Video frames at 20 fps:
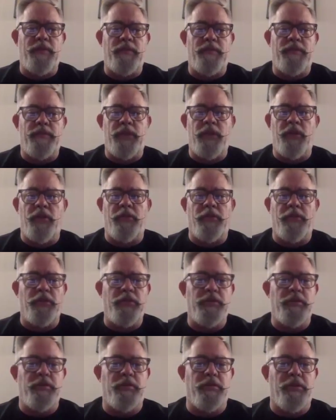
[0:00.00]

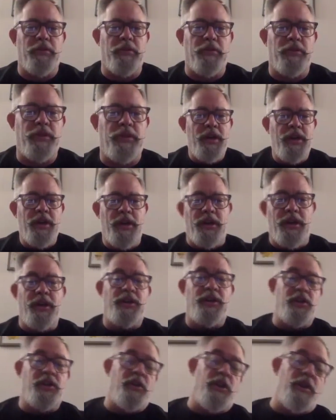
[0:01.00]
Blues and Brews, and
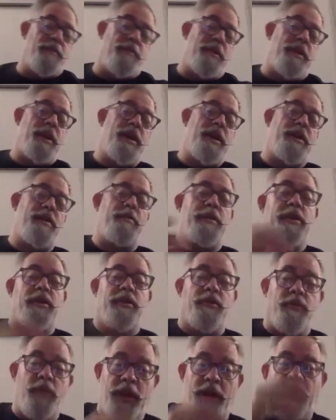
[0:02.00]
he showed up and handed me
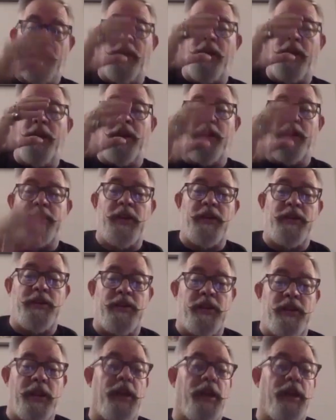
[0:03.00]
a drink, and it tasted like a